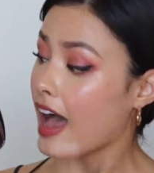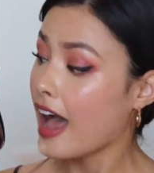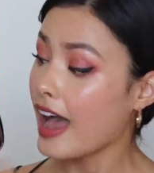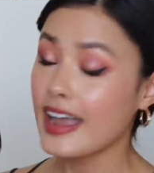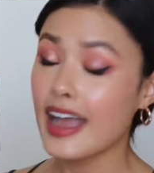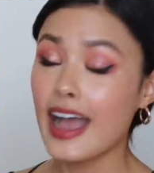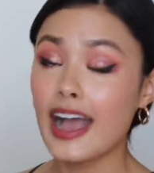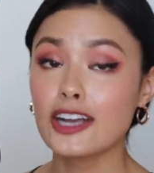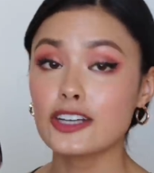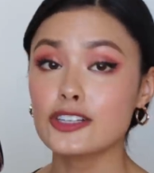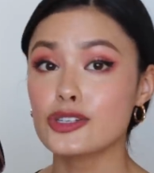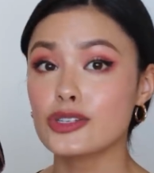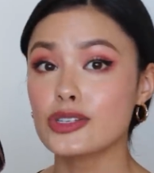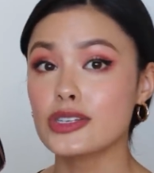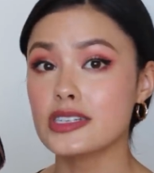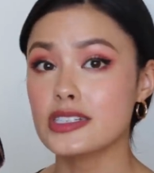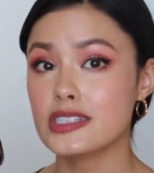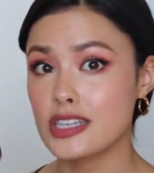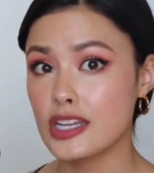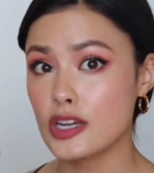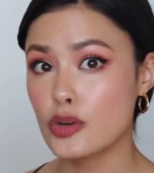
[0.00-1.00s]
I
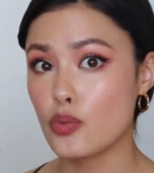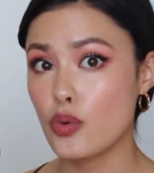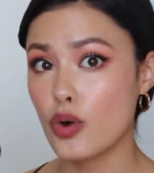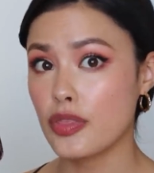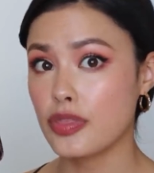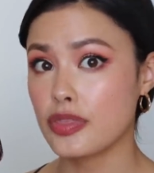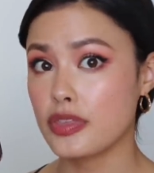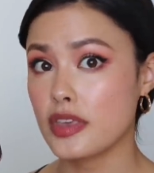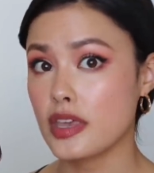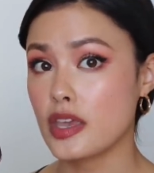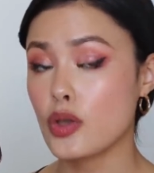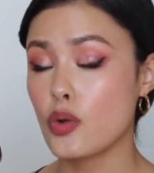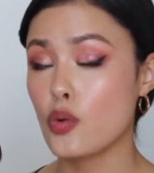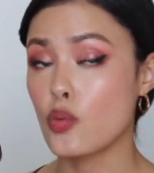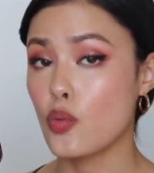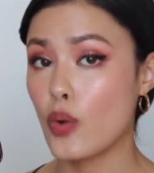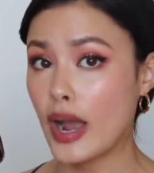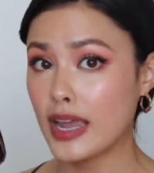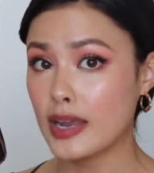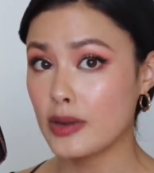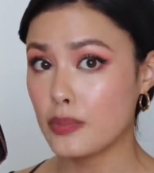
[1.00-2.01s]
actually did want the
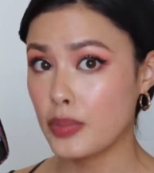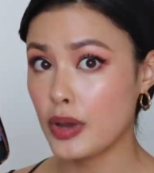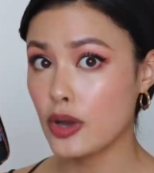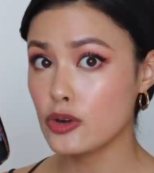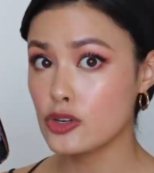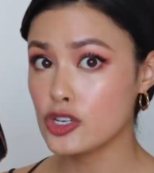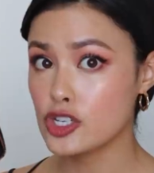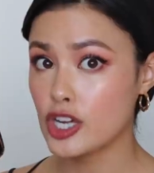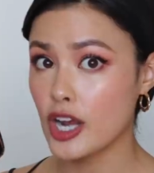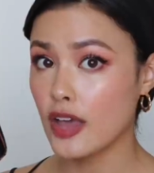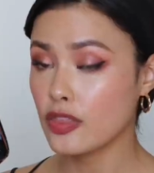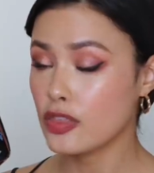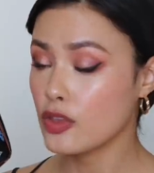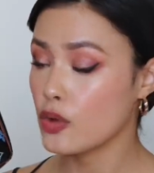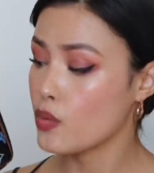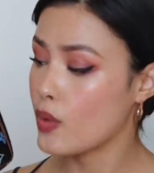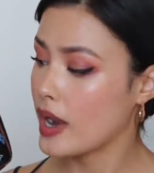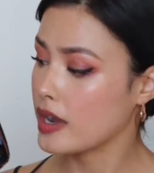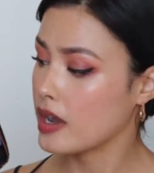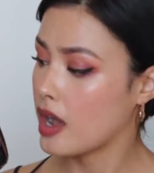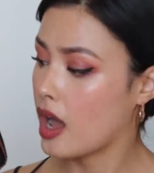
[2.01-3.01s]
white pochette, the
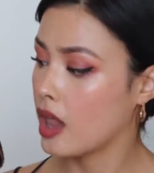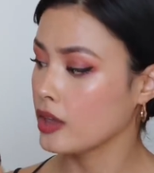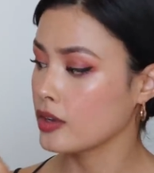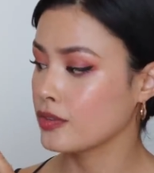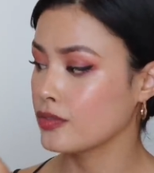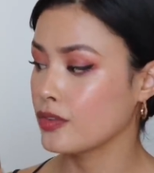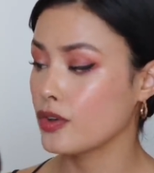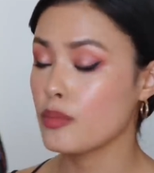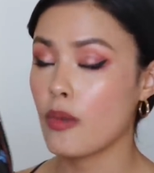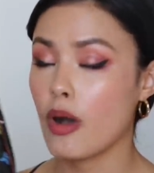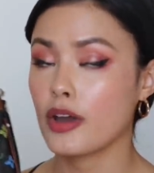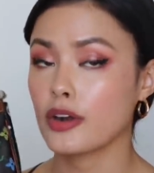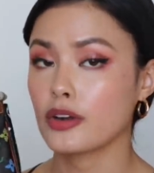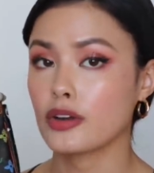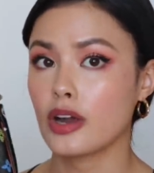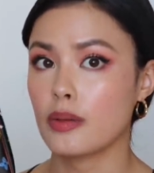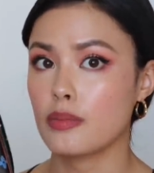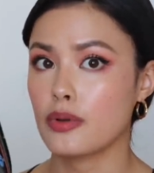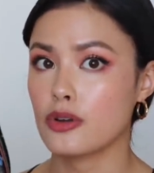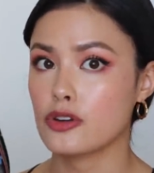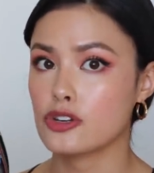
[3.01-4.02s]
white colorful
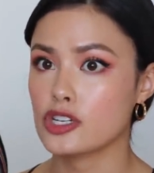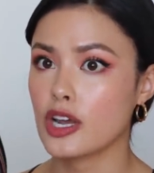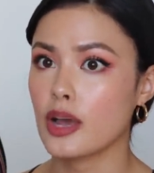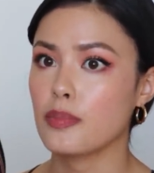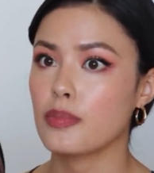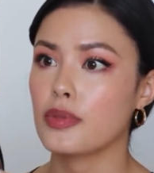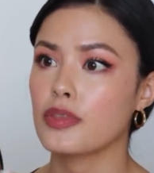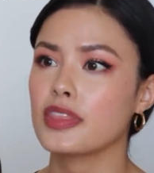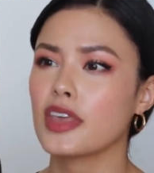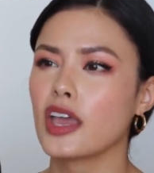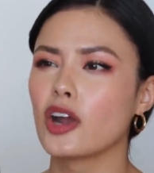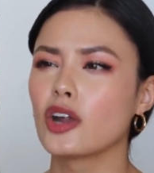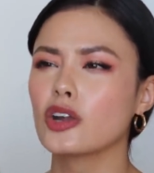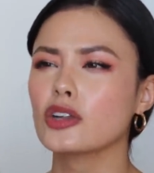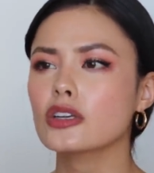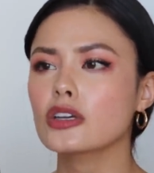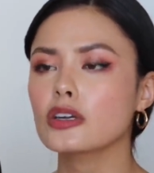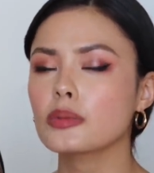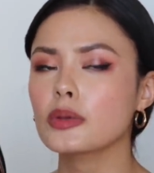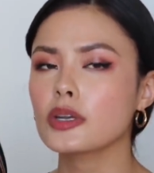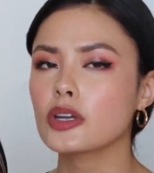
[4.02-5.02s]
monogram pochette, but they're a
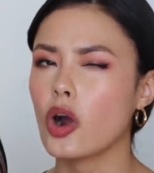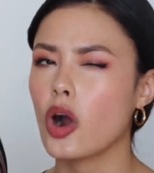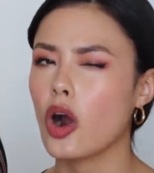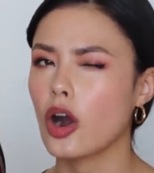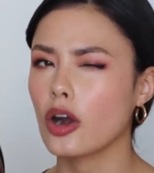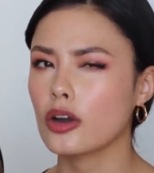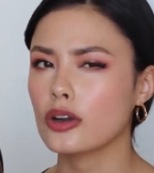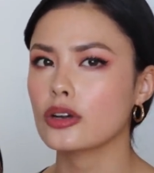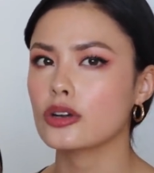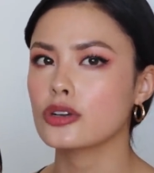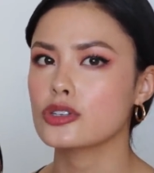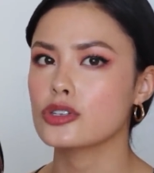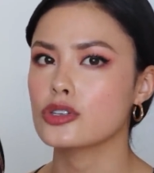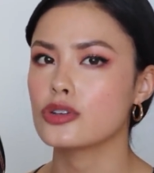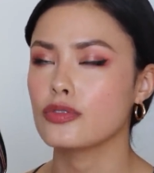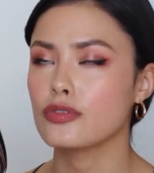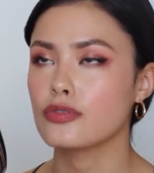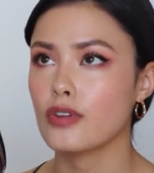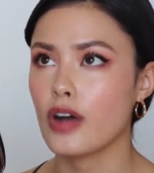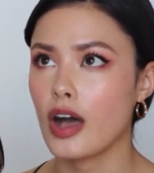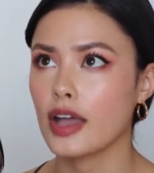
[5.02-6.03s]
little bit harder to
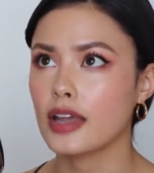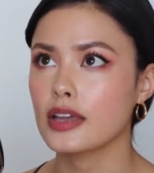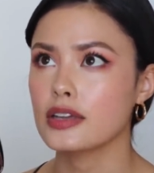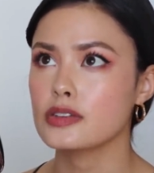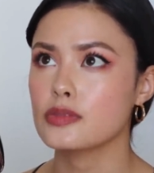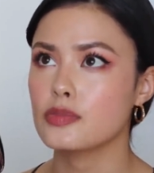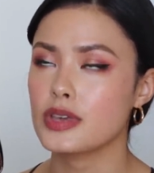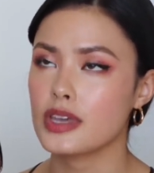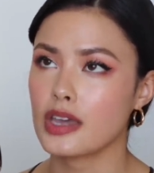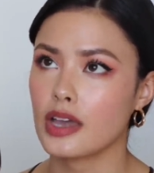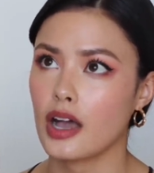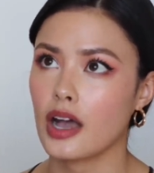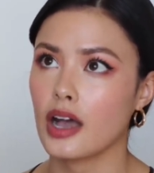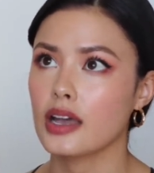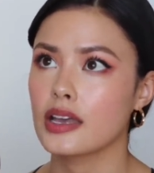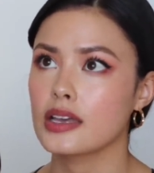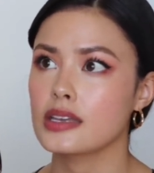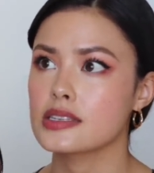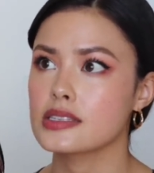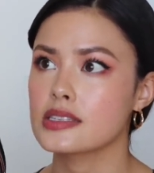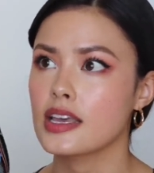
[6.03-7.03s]
find
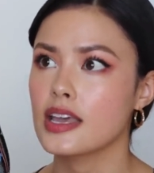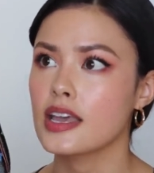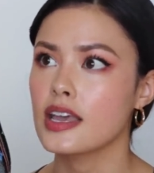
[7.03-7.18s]
because